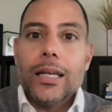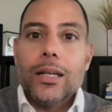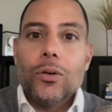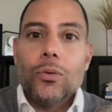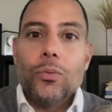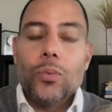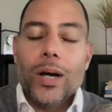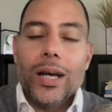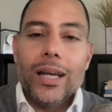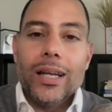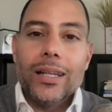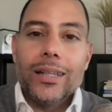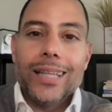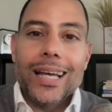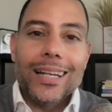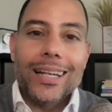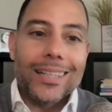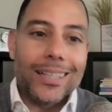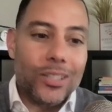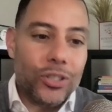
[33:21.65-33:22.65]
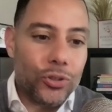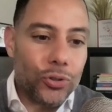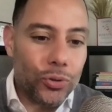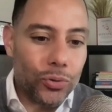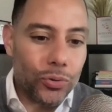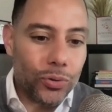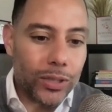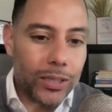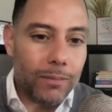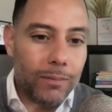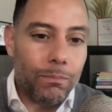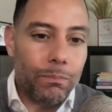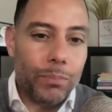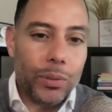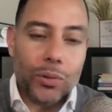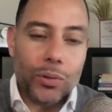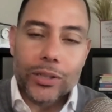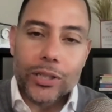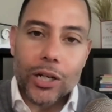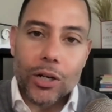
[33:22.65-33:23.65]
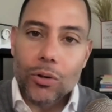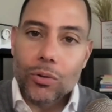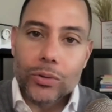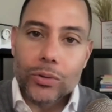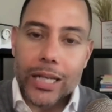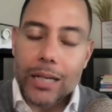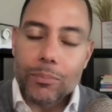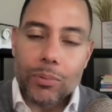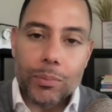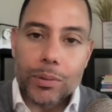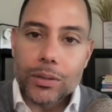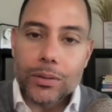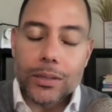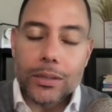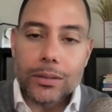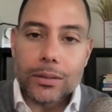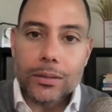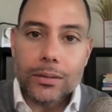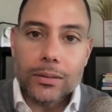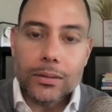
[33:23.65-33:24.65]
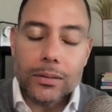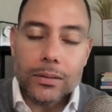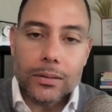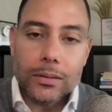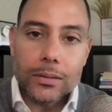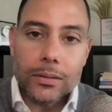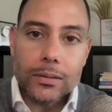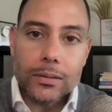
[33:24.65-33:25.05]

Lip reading: in a way that is truly building our own capabilities.